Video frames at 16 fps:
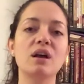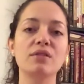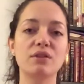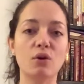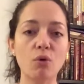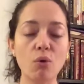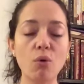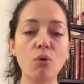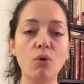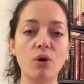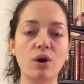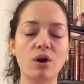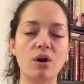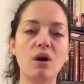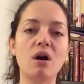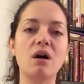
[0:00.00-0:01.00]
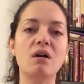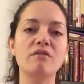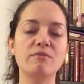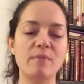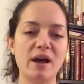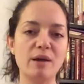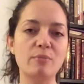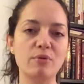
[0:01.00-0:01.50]
the core of
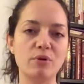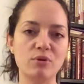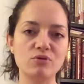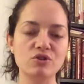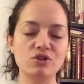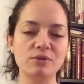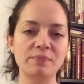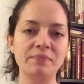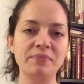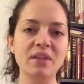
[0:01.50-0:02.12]
my approach.